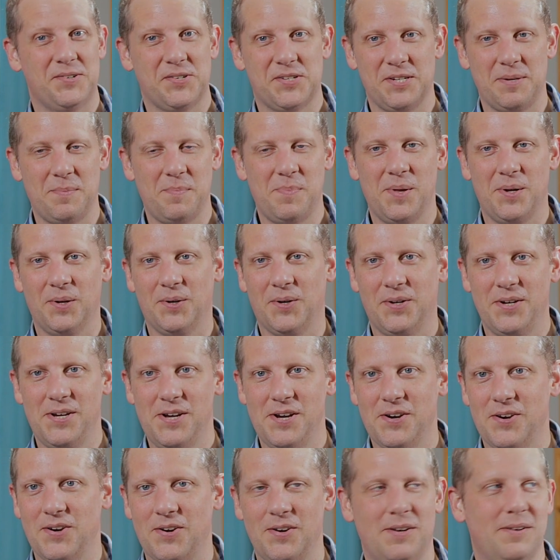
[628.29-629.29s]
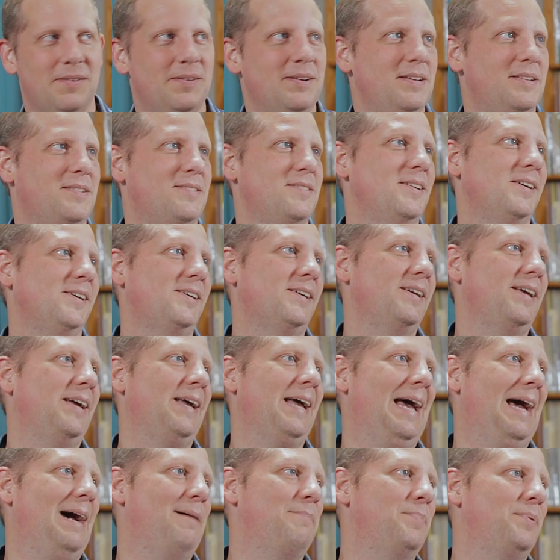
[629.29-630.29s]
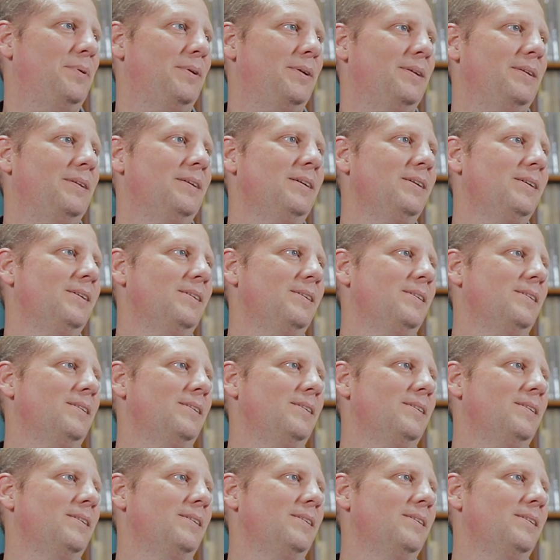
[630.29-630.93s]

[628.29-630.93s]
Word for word: or something on here, it's not going to happen.